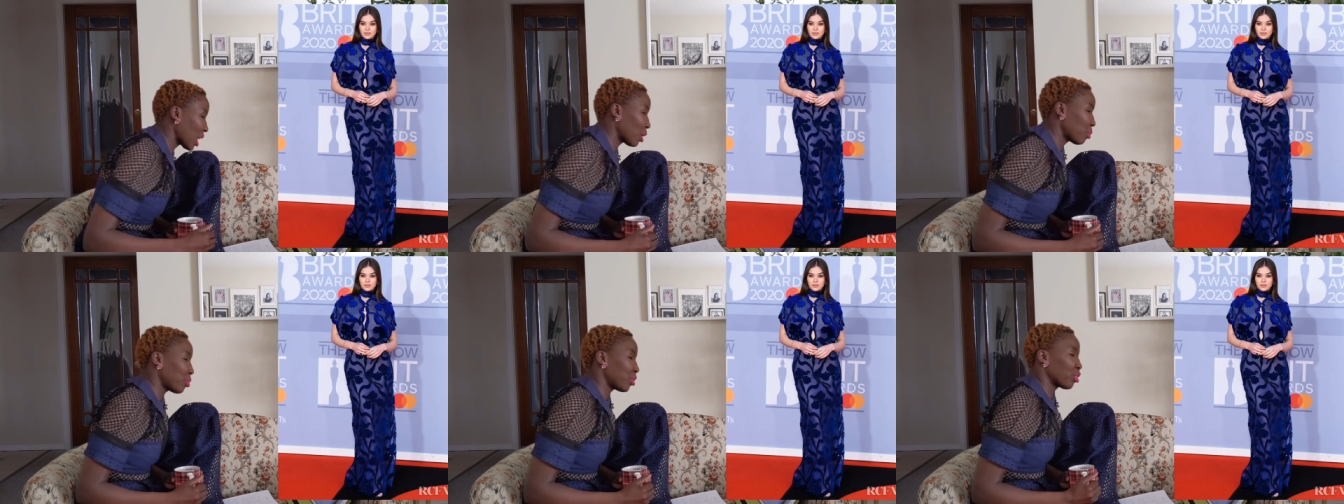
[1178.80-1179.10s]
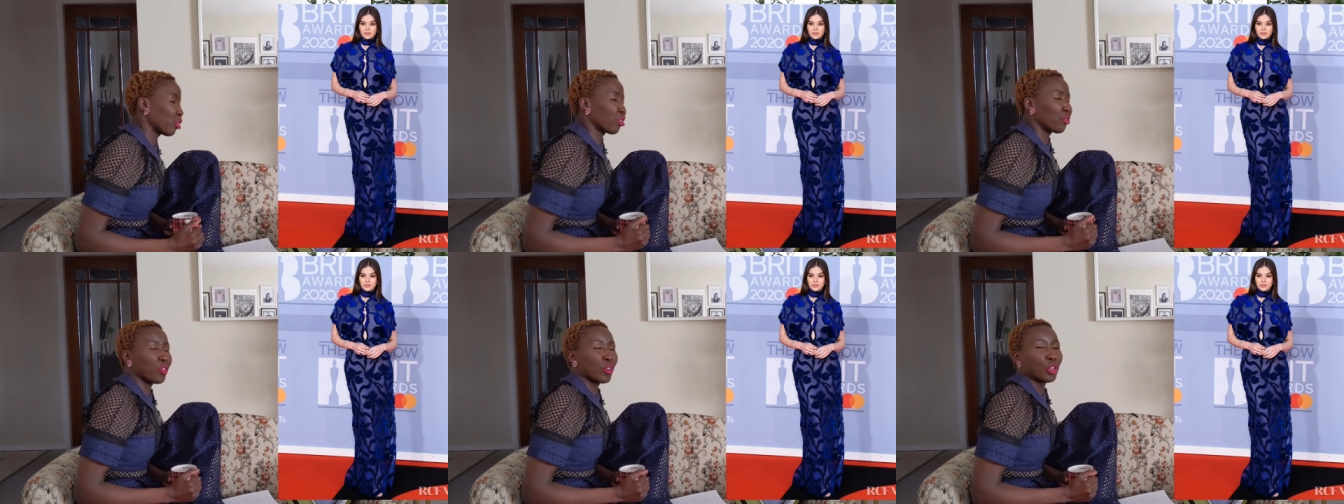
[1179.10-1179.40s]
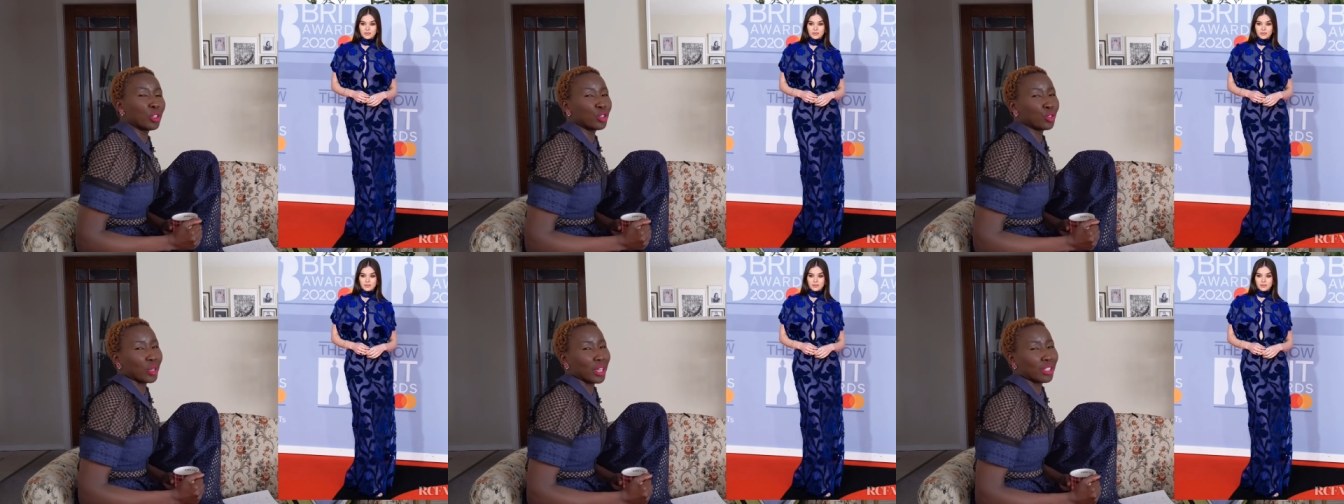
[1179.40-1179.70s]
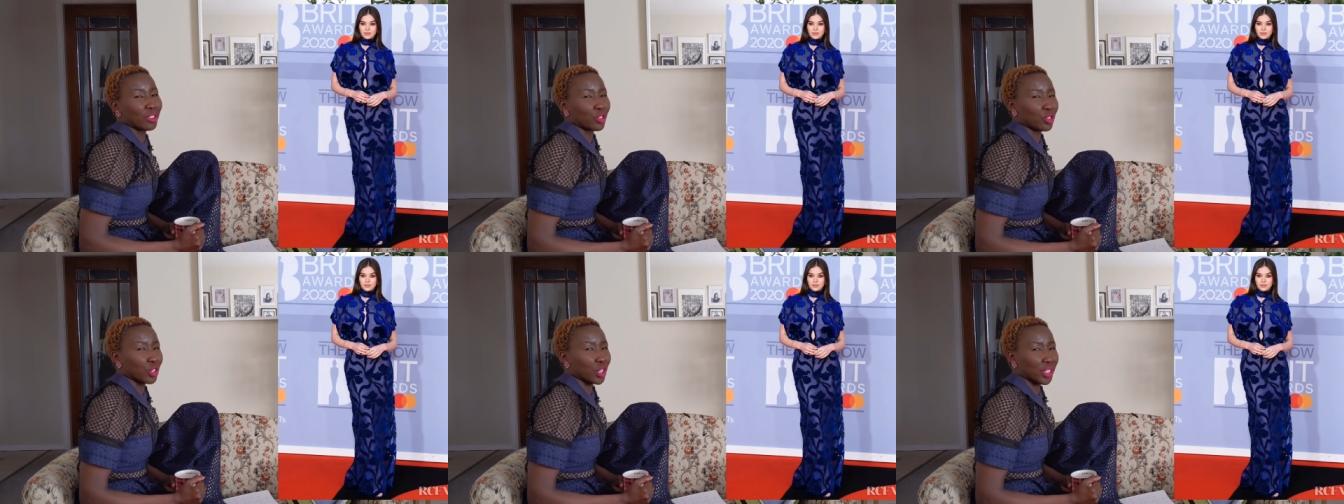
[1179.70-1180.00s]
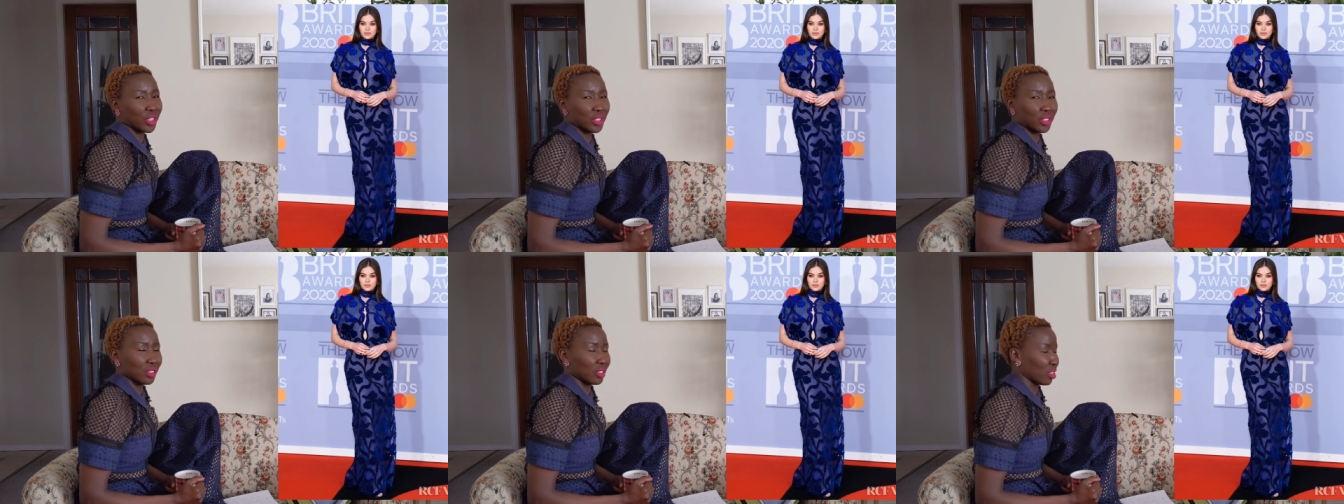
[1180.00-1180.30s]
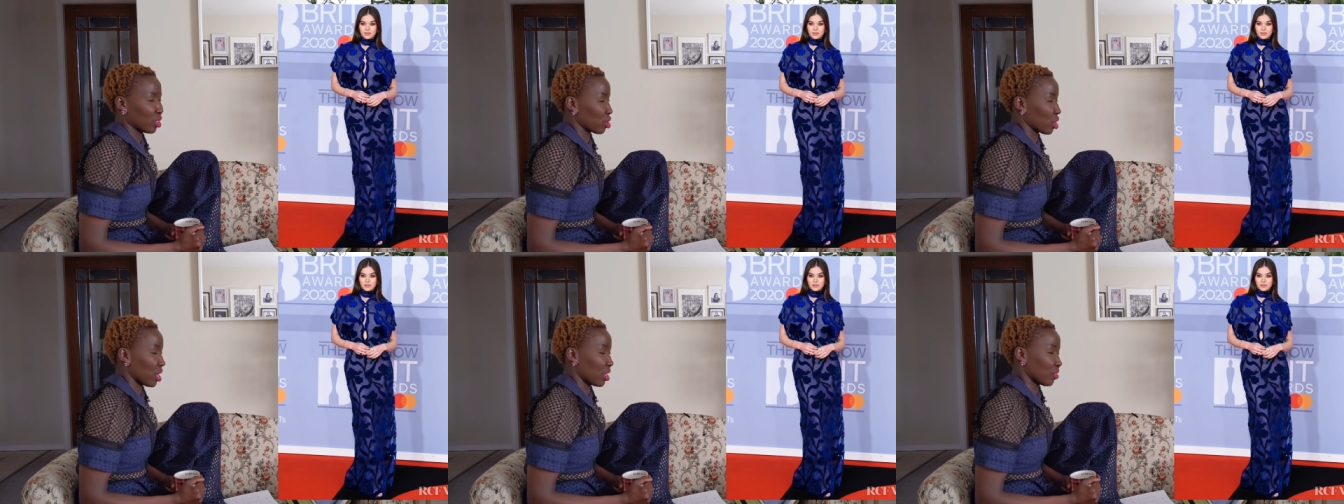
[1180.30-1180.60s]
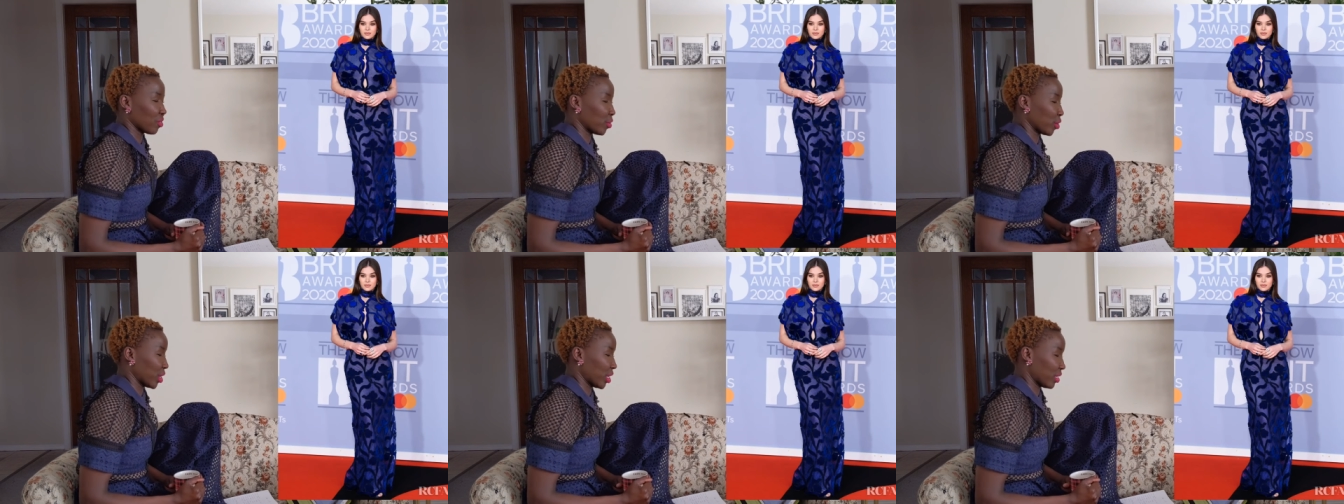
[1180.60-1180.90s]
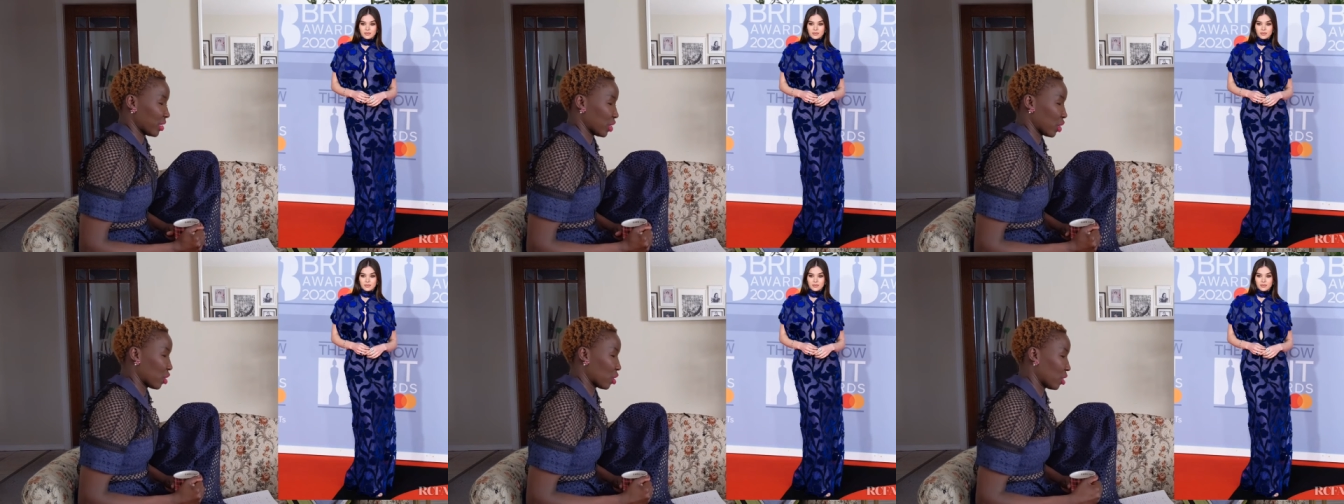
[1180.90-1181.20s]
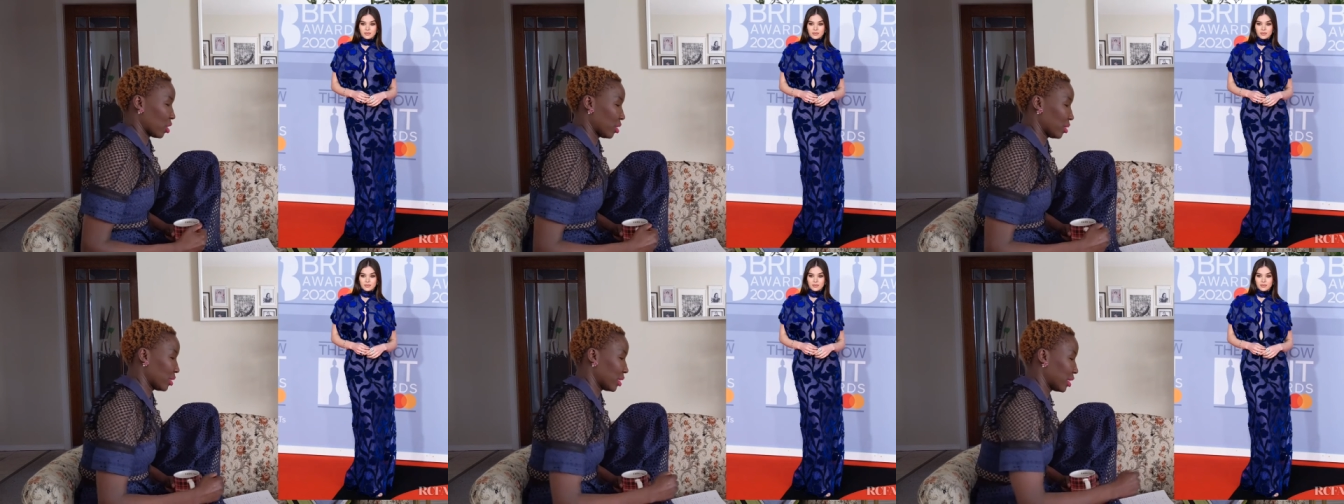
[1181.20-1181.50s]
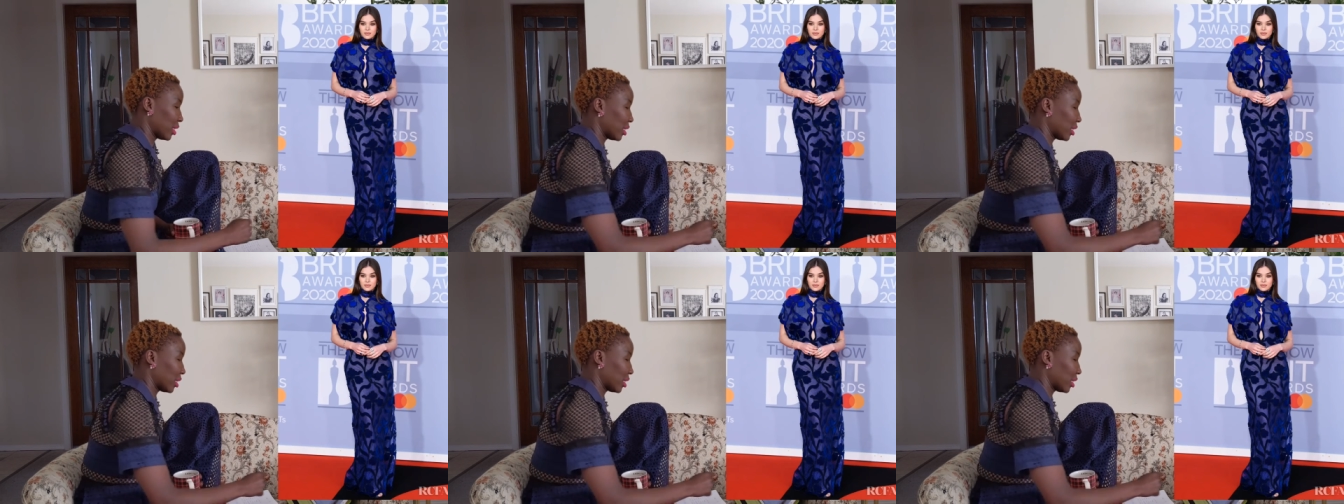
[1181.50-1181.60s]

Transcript: a beautiful dress, just not for this girl.